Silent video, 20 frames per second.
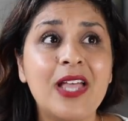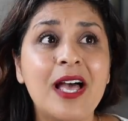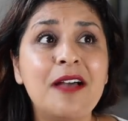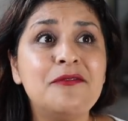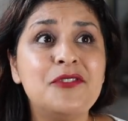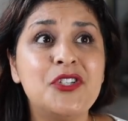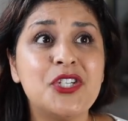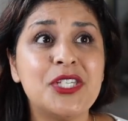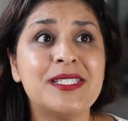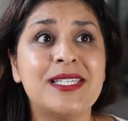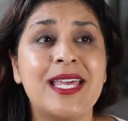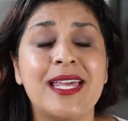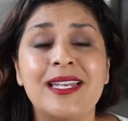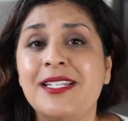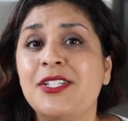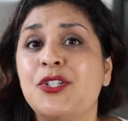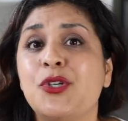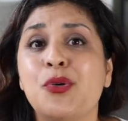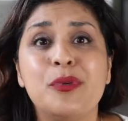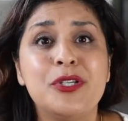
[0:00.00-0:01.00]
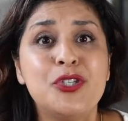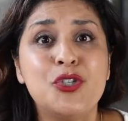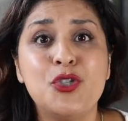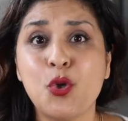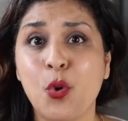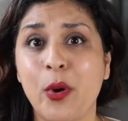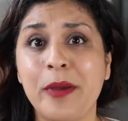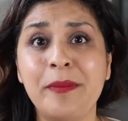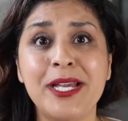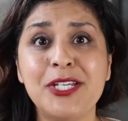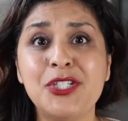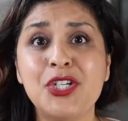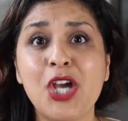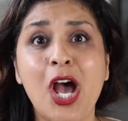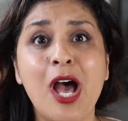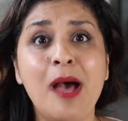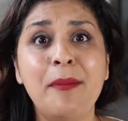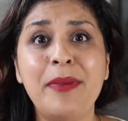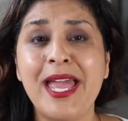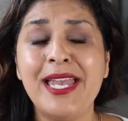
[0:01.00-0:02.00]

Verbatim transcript: Love just getting to enjoy my job